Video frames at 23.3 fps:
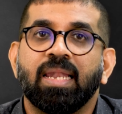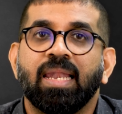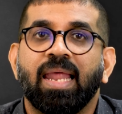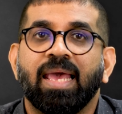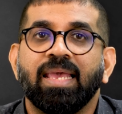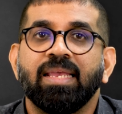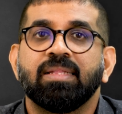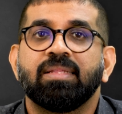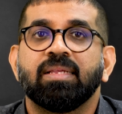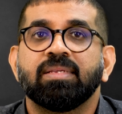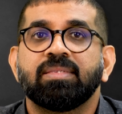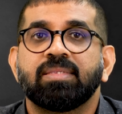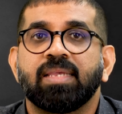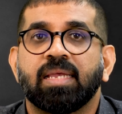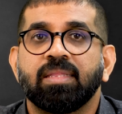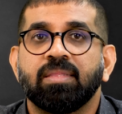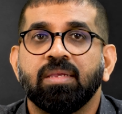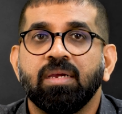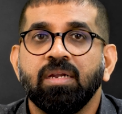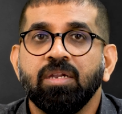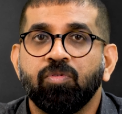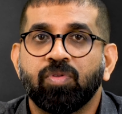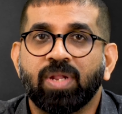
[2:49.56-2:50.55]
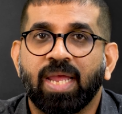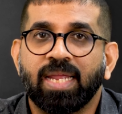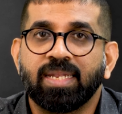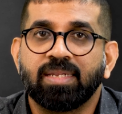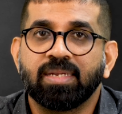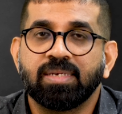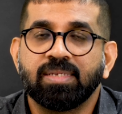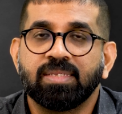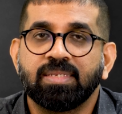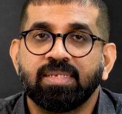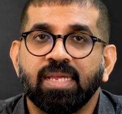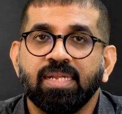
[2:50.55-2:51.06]
like the southern
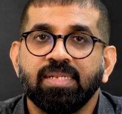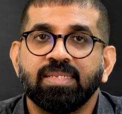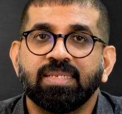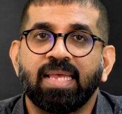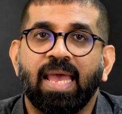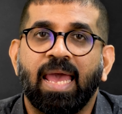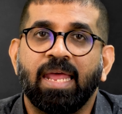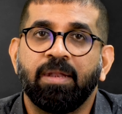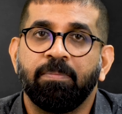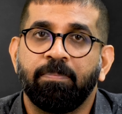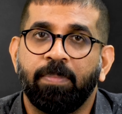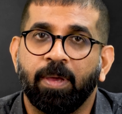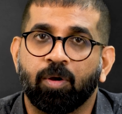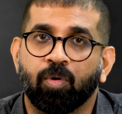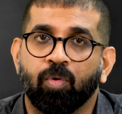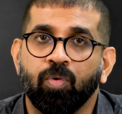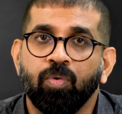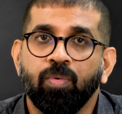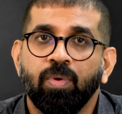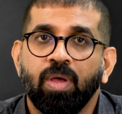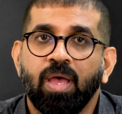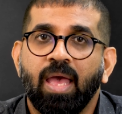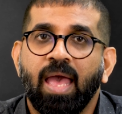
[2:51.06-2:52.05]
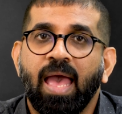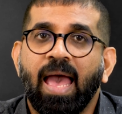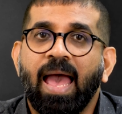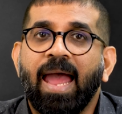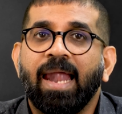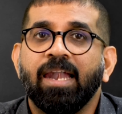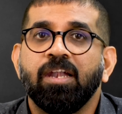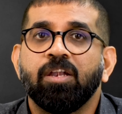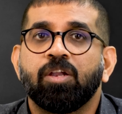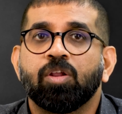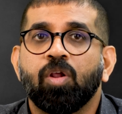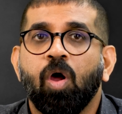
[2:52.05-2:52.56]
United States and Peru,
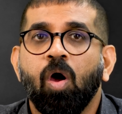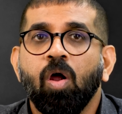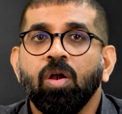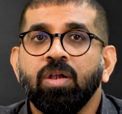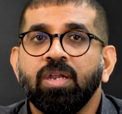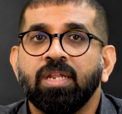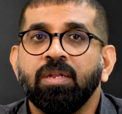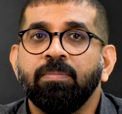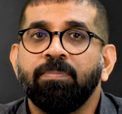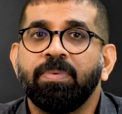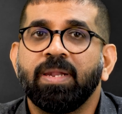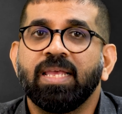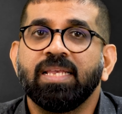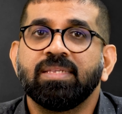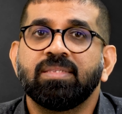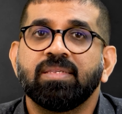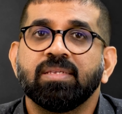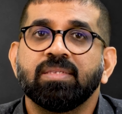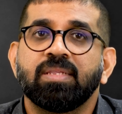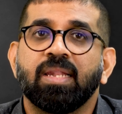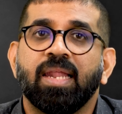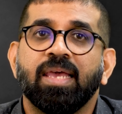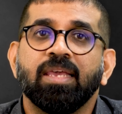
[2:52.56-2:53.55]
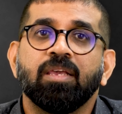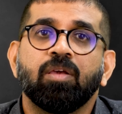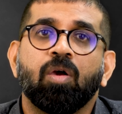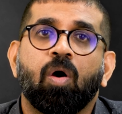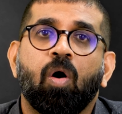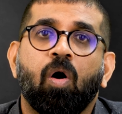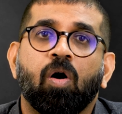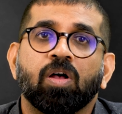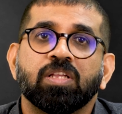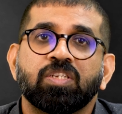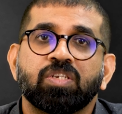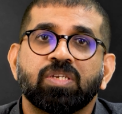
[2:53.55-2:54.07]
and drought in places like
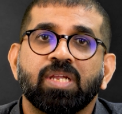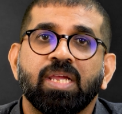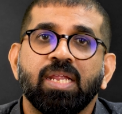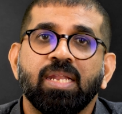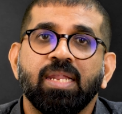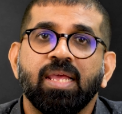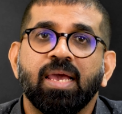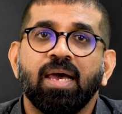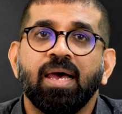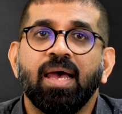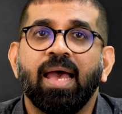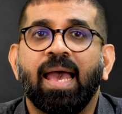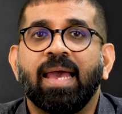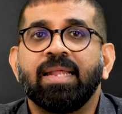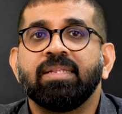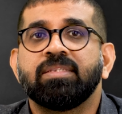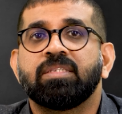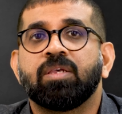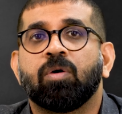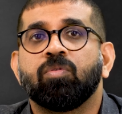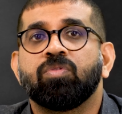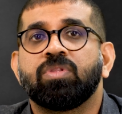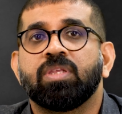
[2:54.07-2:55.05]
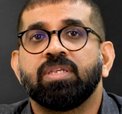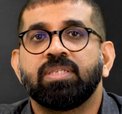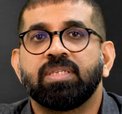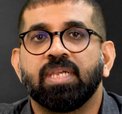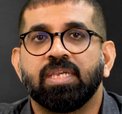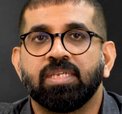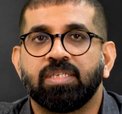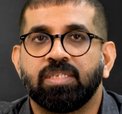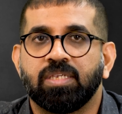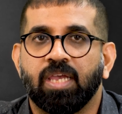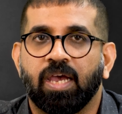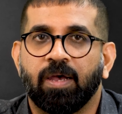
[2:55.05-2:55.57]
Australia and Southeast
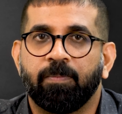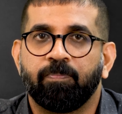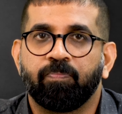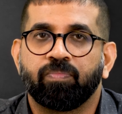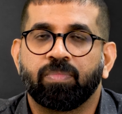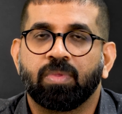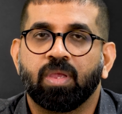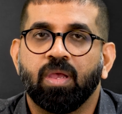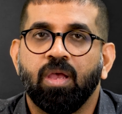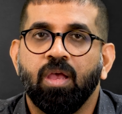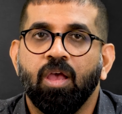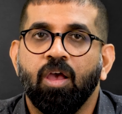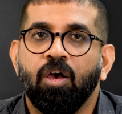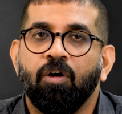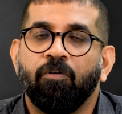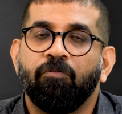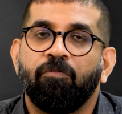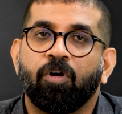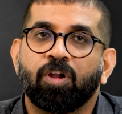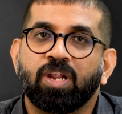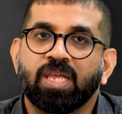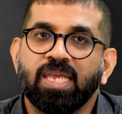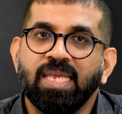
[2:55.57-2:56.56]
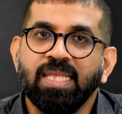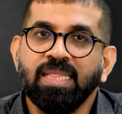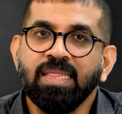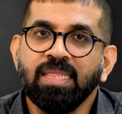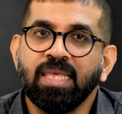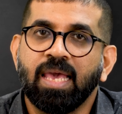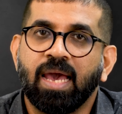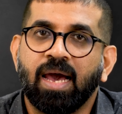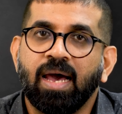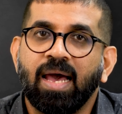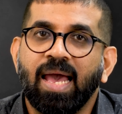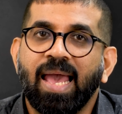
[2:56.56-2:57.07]
Asia. For
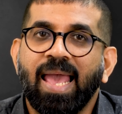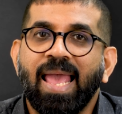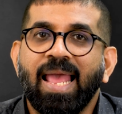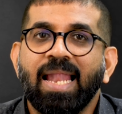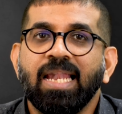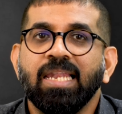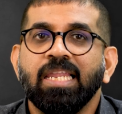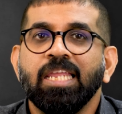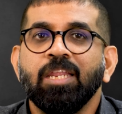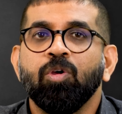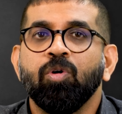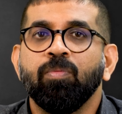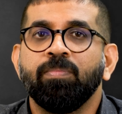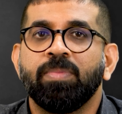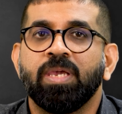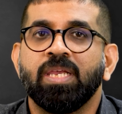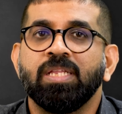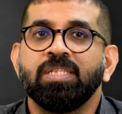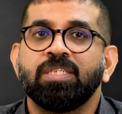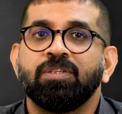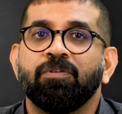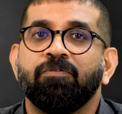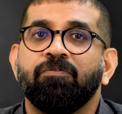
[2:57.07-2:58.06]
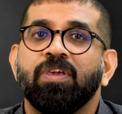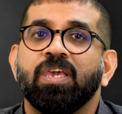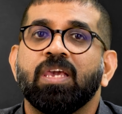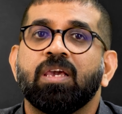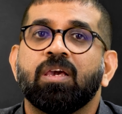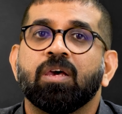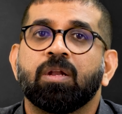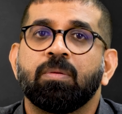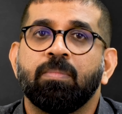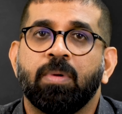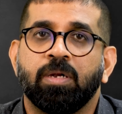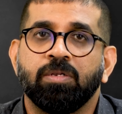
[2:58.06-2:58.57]
India, El Nino means
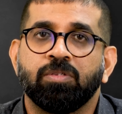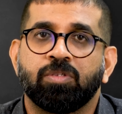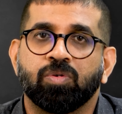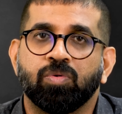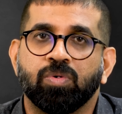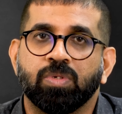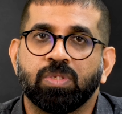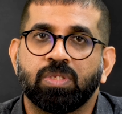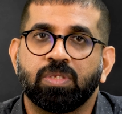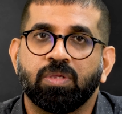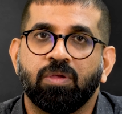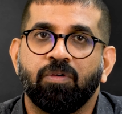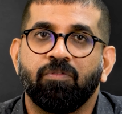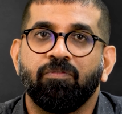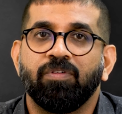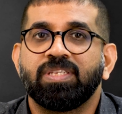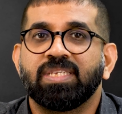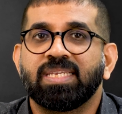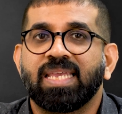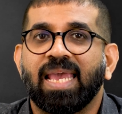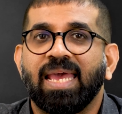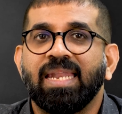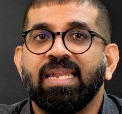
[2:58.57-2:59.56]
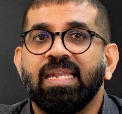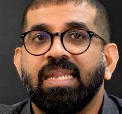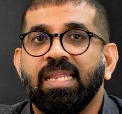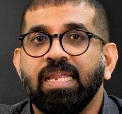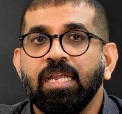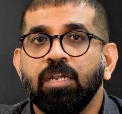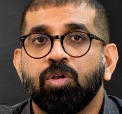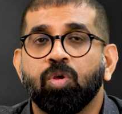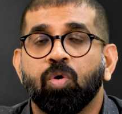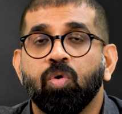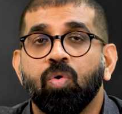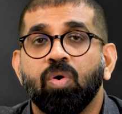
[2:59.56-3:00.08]
weaker monsoons, which can
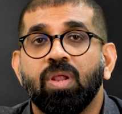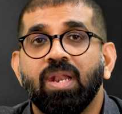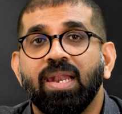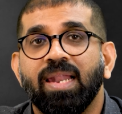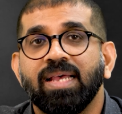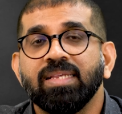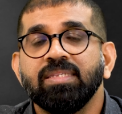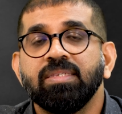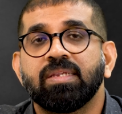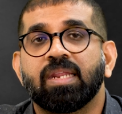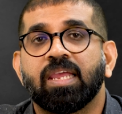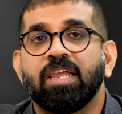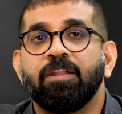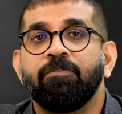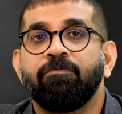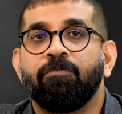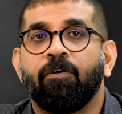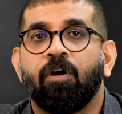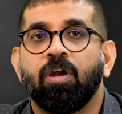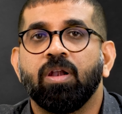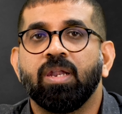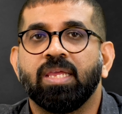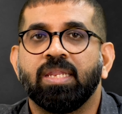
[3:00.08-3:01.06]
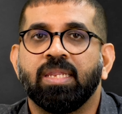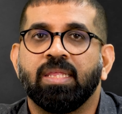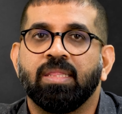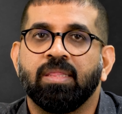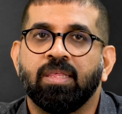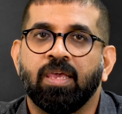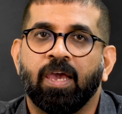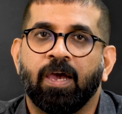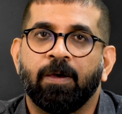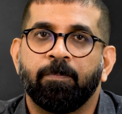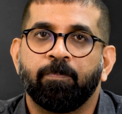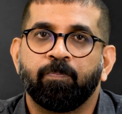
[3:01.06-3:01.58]
lead to less rainfall in
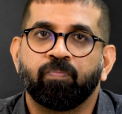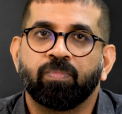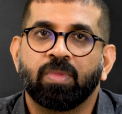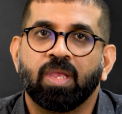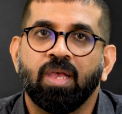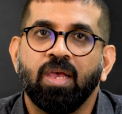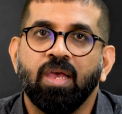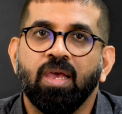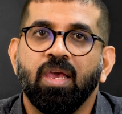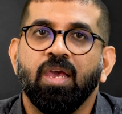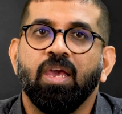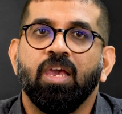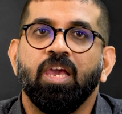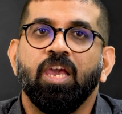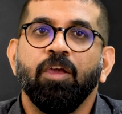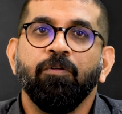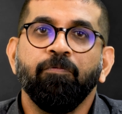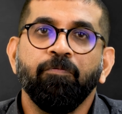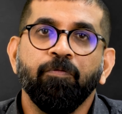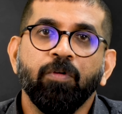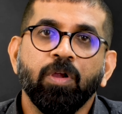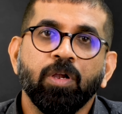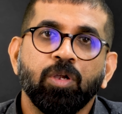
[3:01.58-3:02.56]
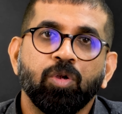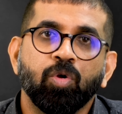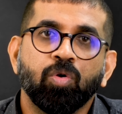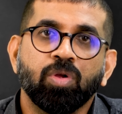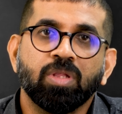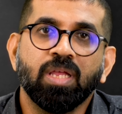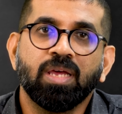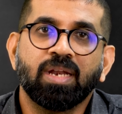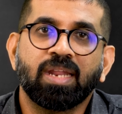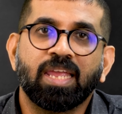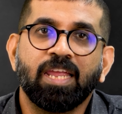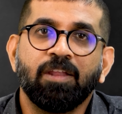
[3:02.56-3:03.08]
India. If we
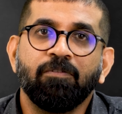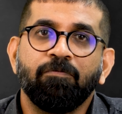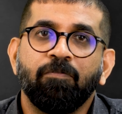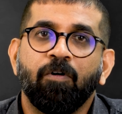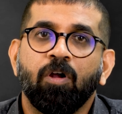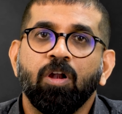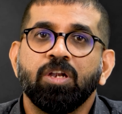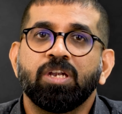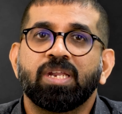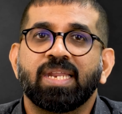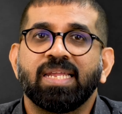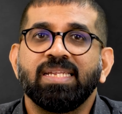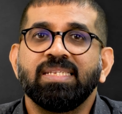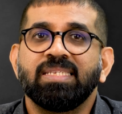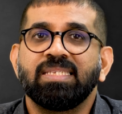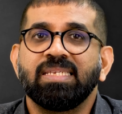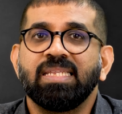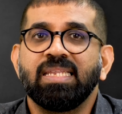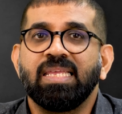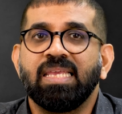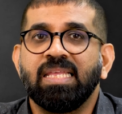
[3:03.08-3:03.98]
took the rainfall trends in